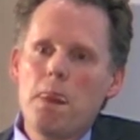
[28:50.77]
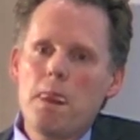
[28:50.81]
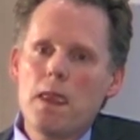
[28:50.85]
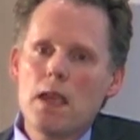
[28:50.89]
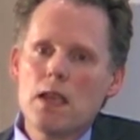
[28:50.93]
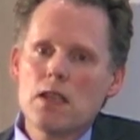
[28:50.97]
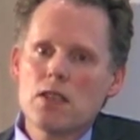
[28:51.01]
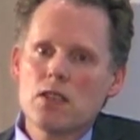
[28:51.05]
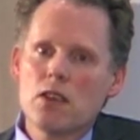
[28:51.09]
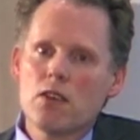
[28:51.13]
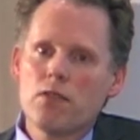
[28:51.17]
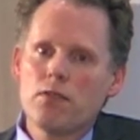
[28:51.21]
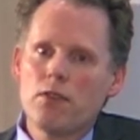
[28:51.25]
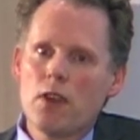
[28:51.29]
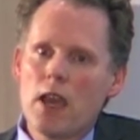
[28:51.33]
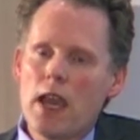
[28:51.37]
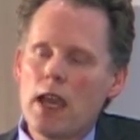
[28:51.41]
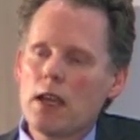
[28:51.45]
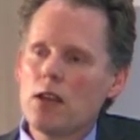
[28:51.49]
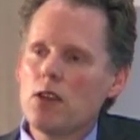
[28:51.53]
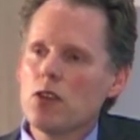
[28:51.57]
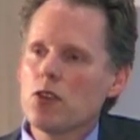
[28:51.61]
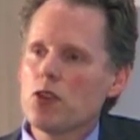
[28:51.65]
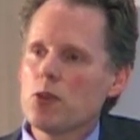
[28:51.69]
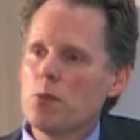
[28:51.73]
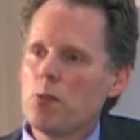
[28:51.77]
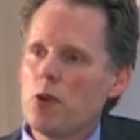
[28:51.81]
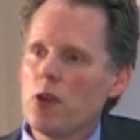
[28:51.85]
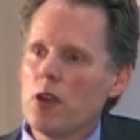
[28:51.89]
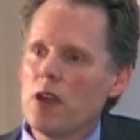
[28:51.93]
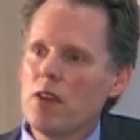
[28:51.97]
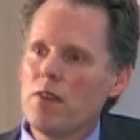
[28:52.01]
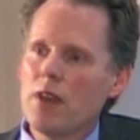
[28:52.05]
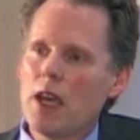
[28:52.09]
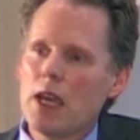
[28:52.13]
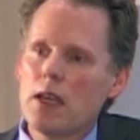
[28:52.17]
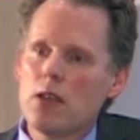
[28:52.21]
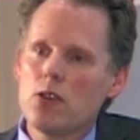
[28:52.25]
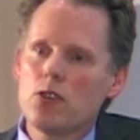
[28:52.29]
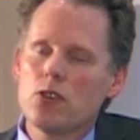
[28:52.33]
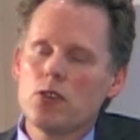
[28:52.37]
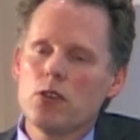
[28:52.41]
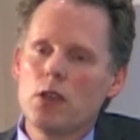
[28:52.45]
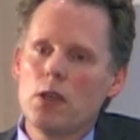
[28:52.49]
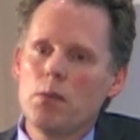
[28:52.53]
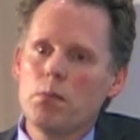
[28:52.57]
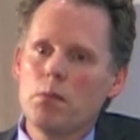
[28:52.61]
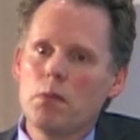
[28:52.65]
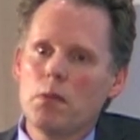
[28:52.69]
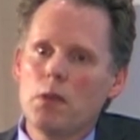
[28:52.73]
is a fractal supporting value
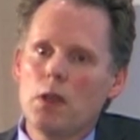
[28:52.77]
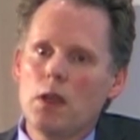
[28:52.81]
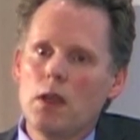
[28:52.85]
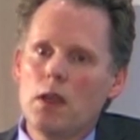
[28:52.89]
stream.